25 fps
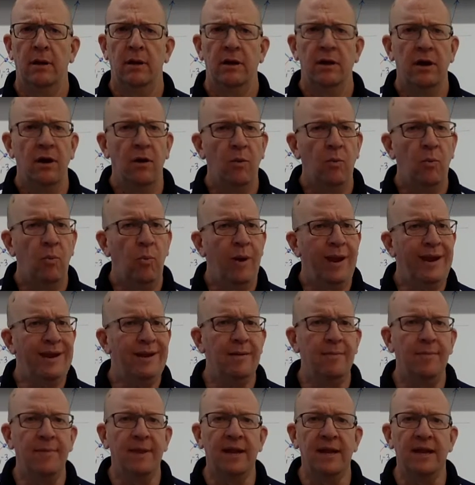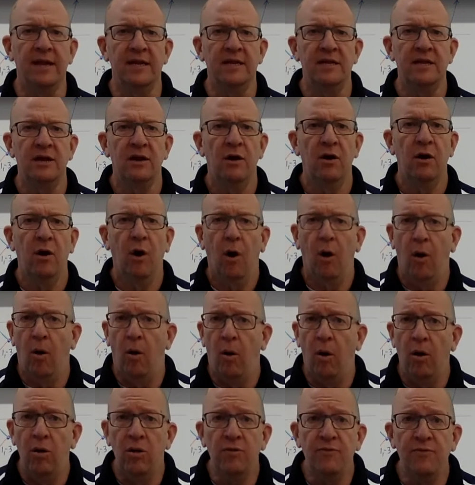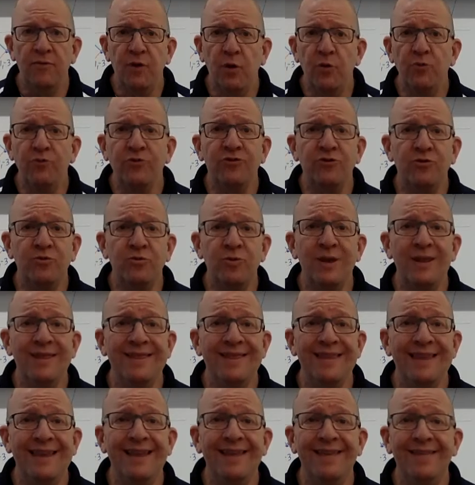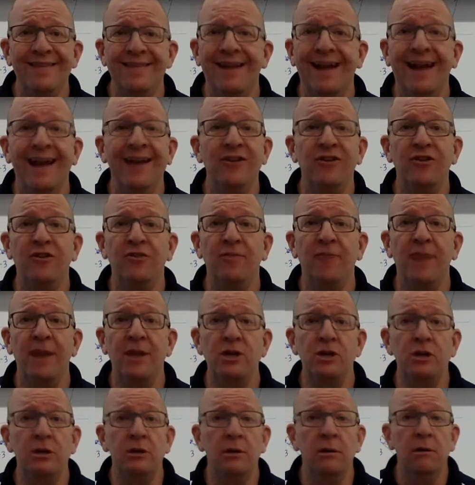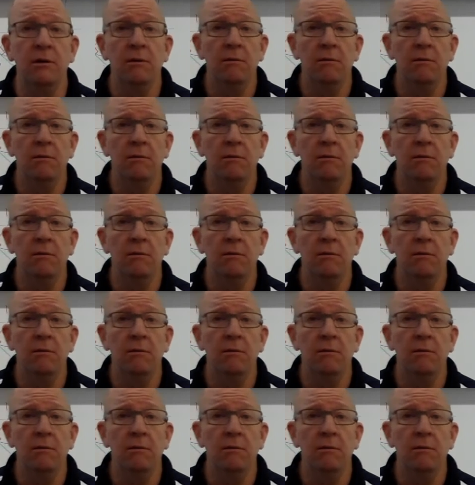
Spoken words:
Now, wait a minute. All of those three things that I just mentioned,